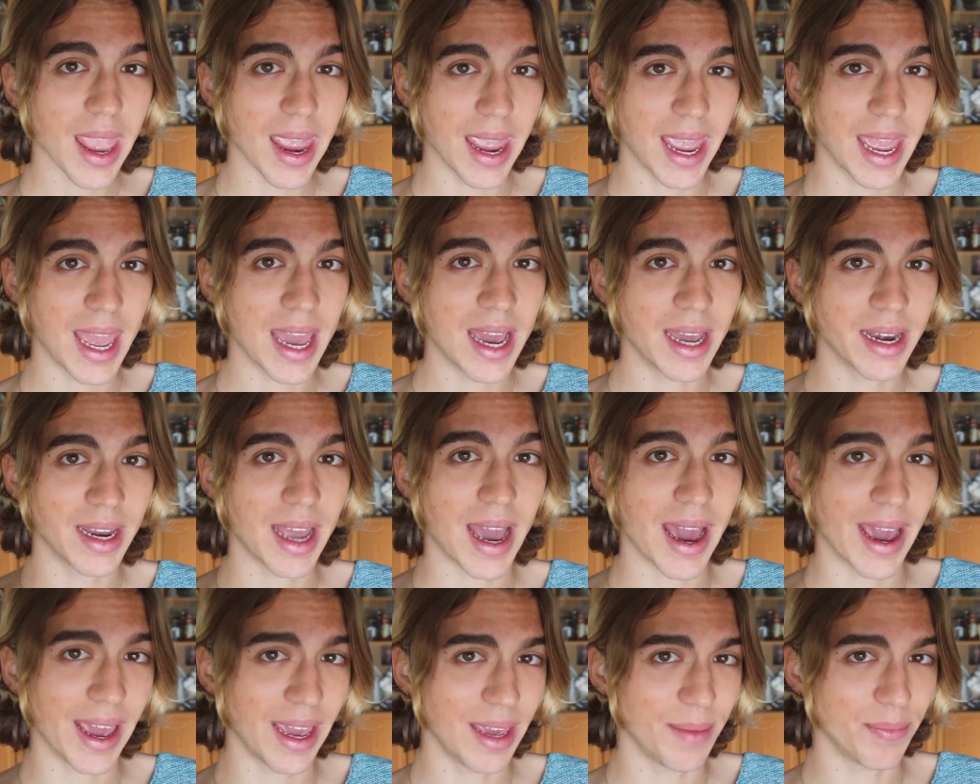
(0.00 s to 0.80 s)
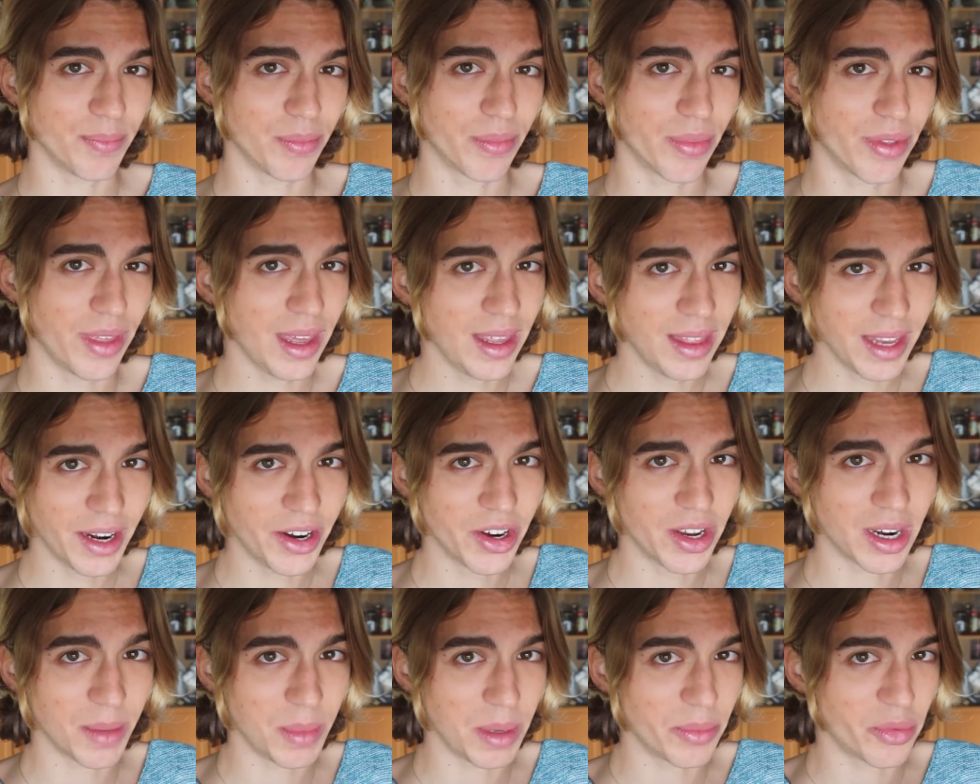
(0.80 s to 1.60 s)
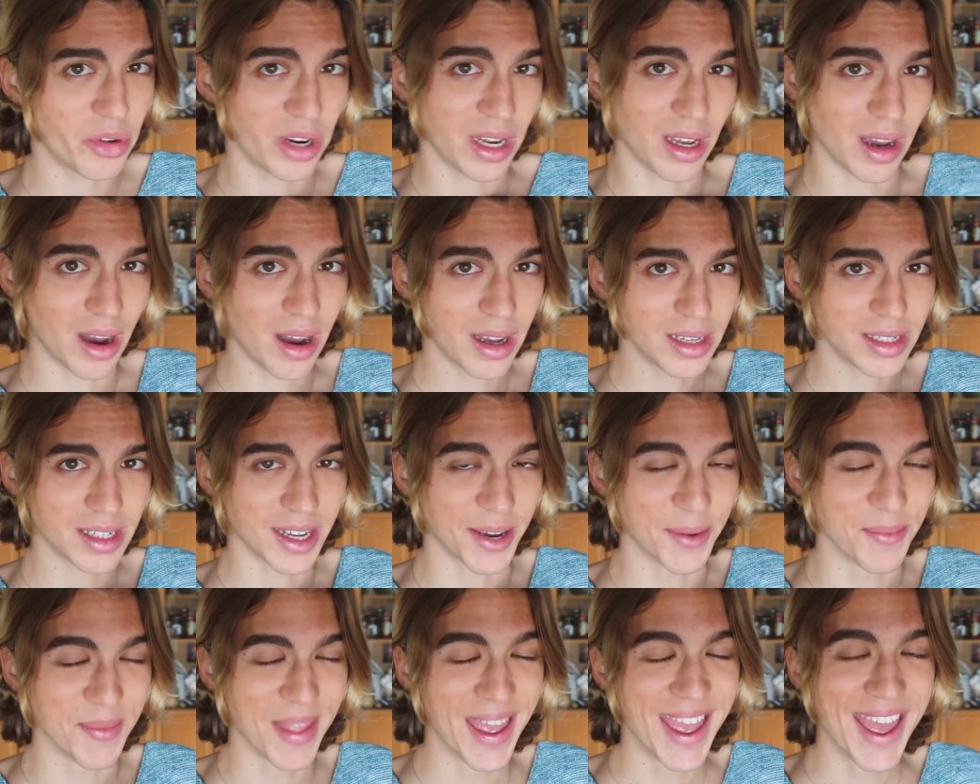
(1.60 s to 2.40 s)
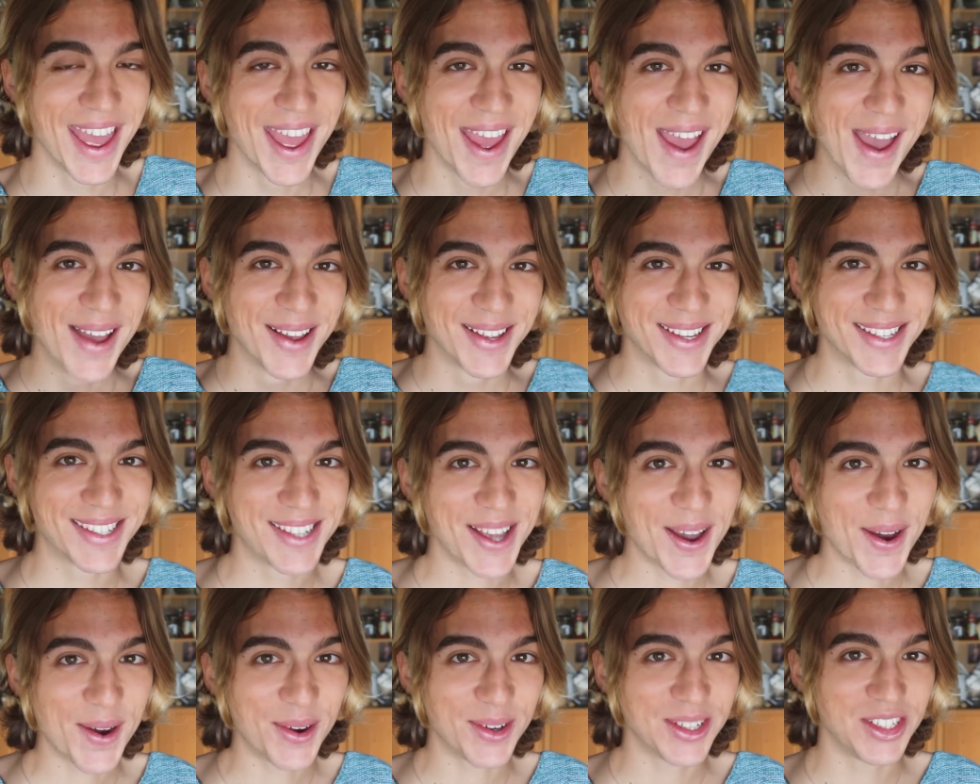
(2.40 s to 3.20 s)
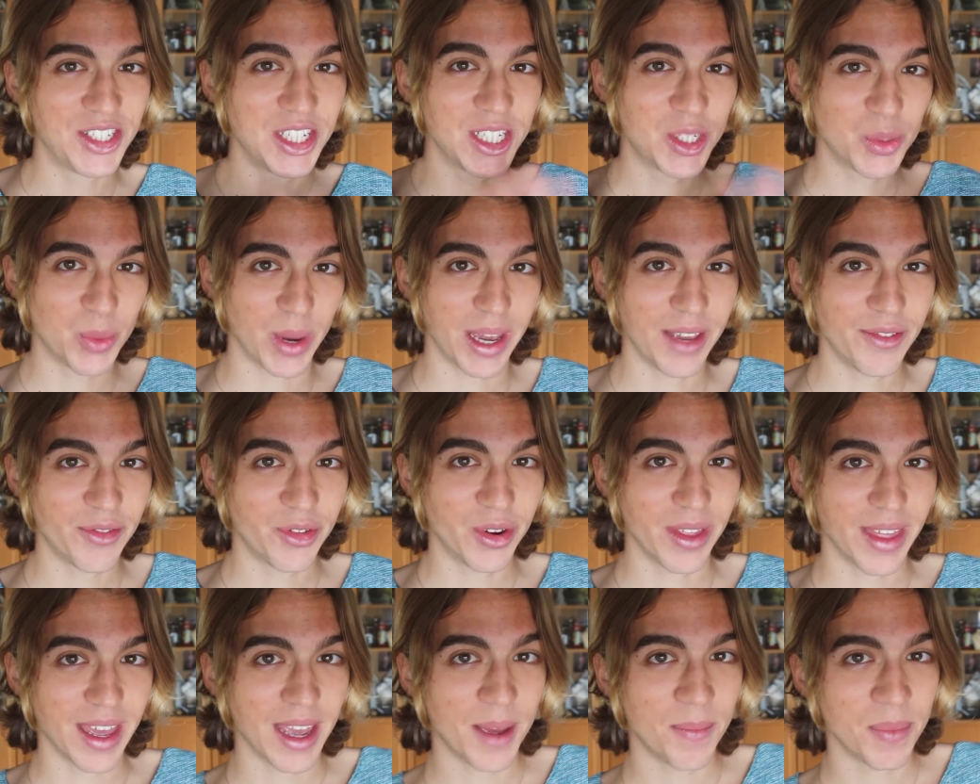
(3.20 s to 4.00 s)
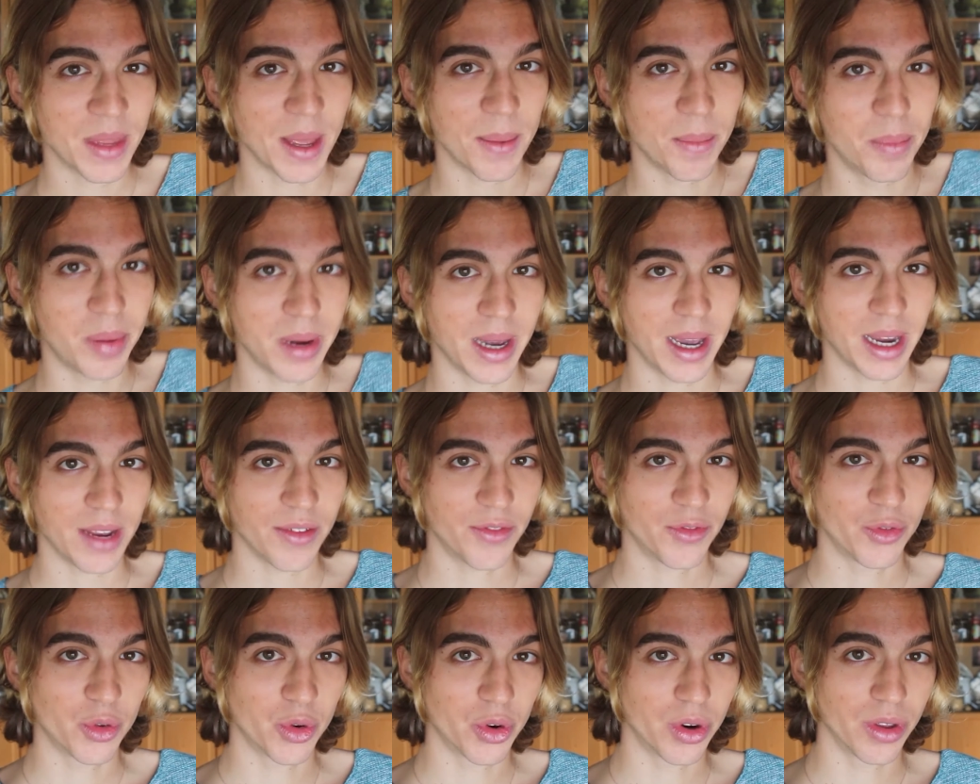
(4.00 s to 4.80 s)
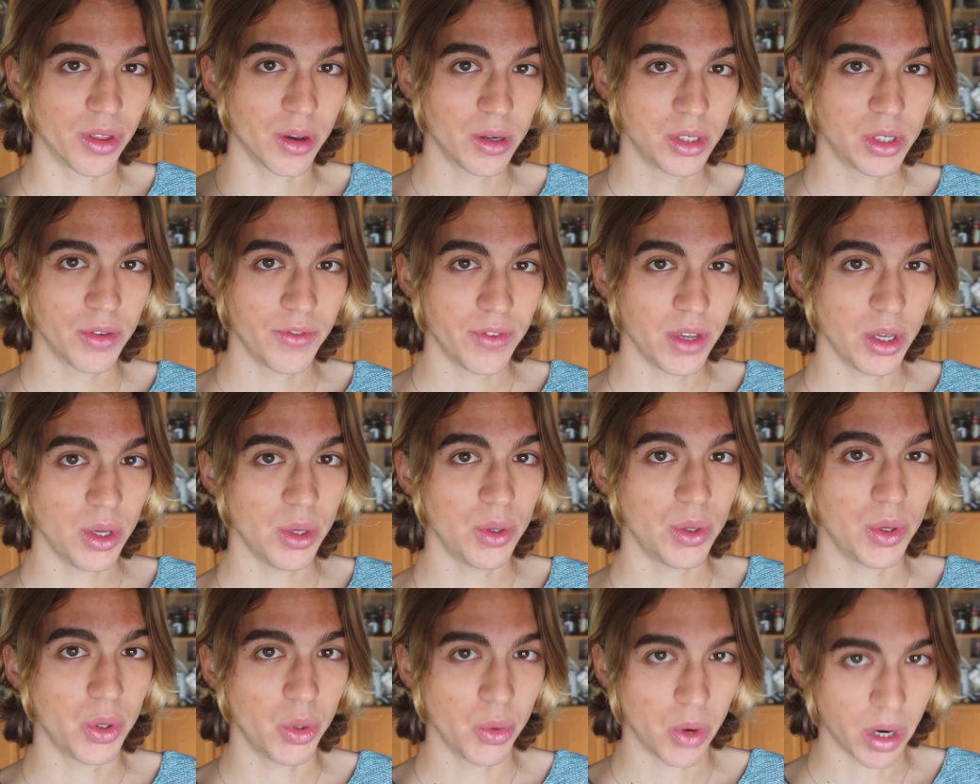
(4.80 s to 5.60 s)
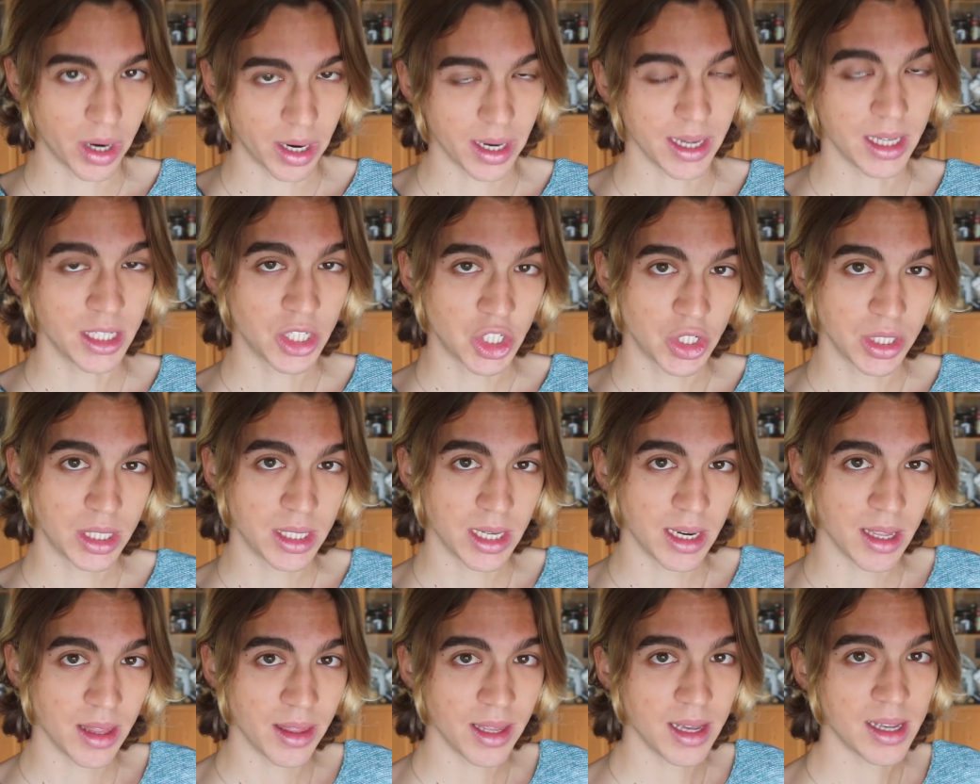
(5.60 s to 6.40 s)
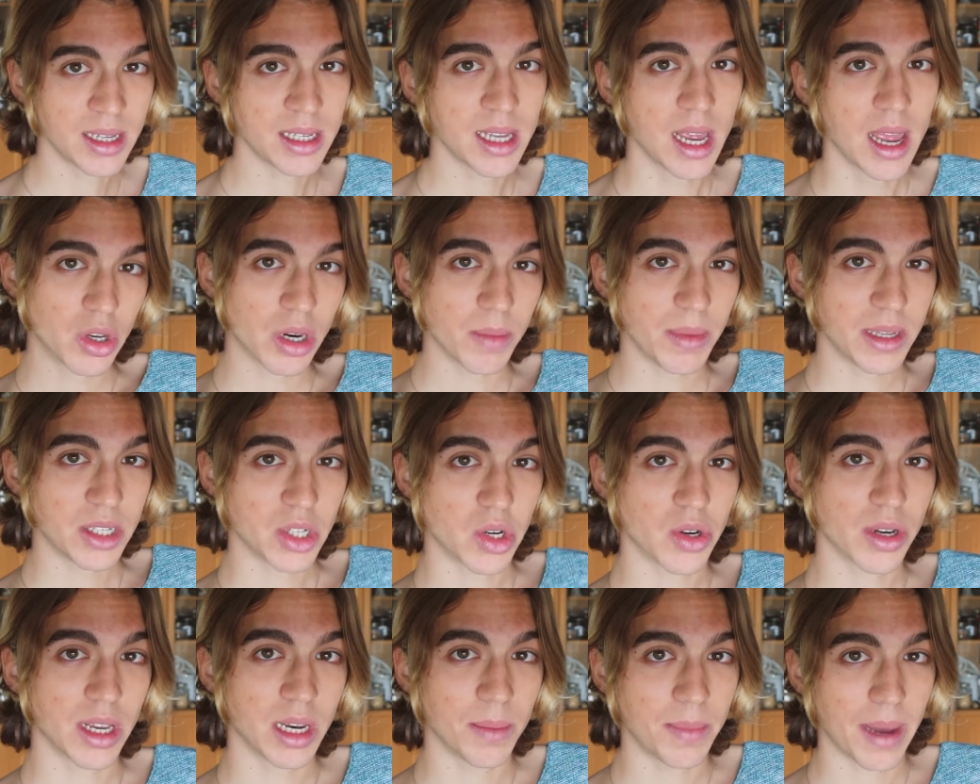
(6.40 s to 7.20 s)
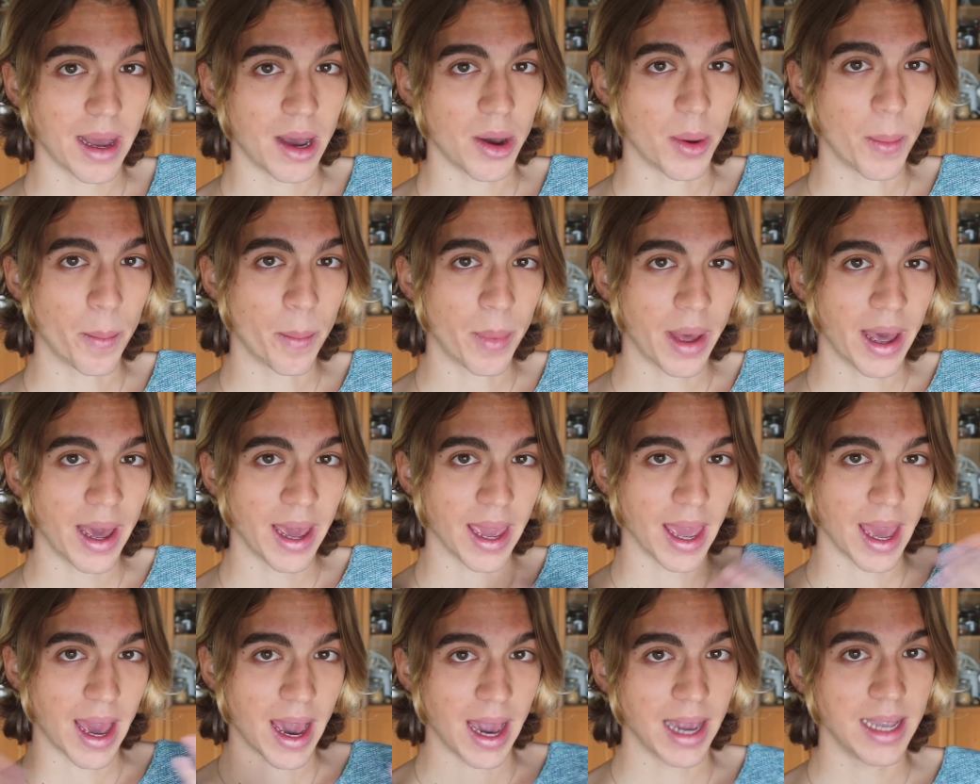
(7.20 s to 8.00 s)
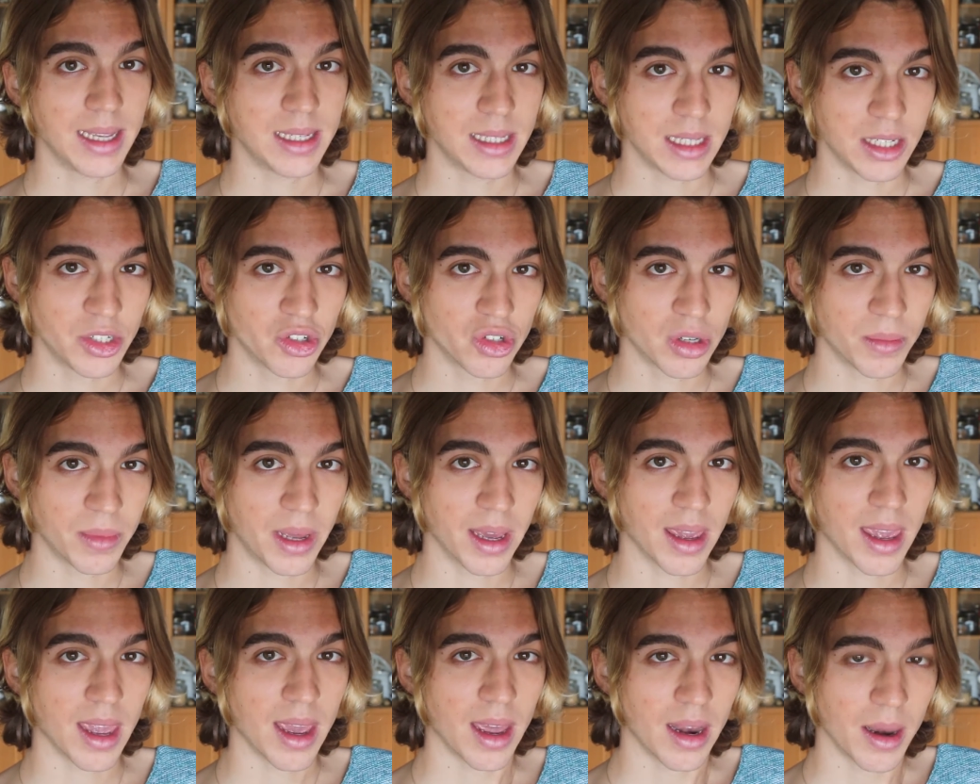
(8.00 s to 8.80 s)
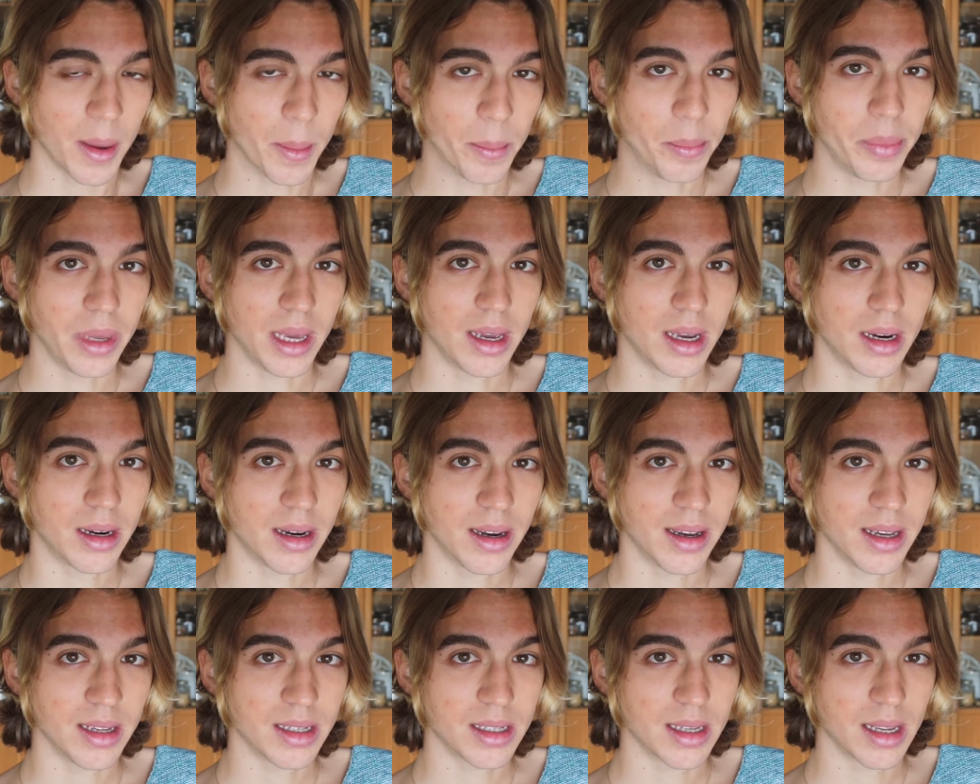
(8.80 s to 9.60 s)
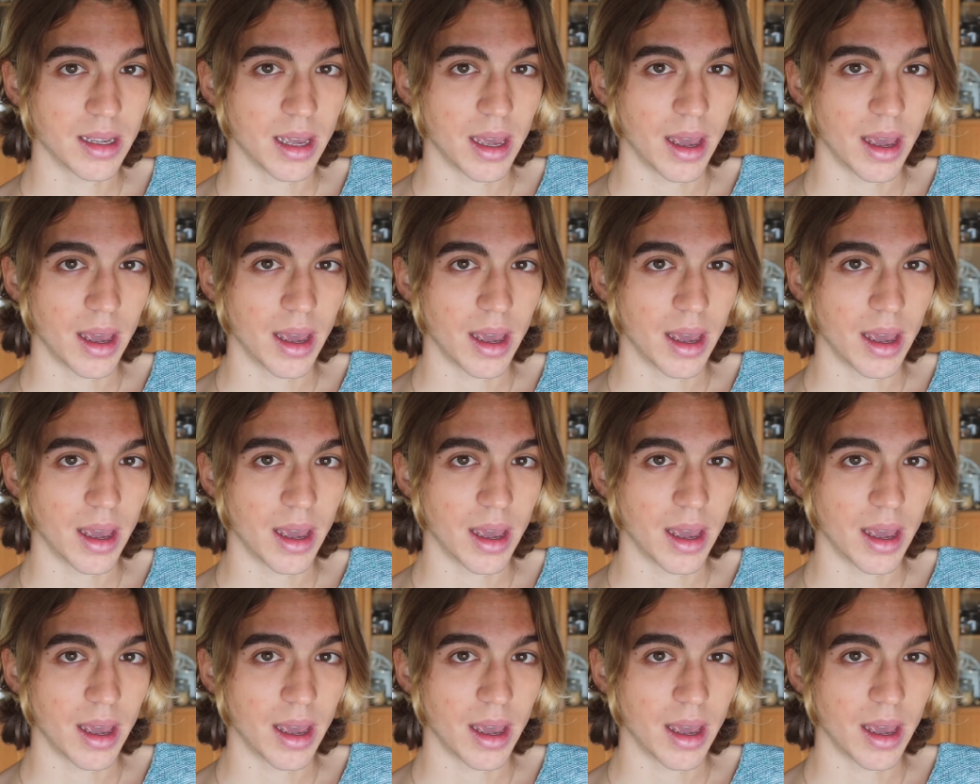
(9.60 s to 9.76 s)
and I think they're going to be pretty awesome. So just wait for them. But for those of you who are interested in this, I'm going to be talking about my eye syndrome again, because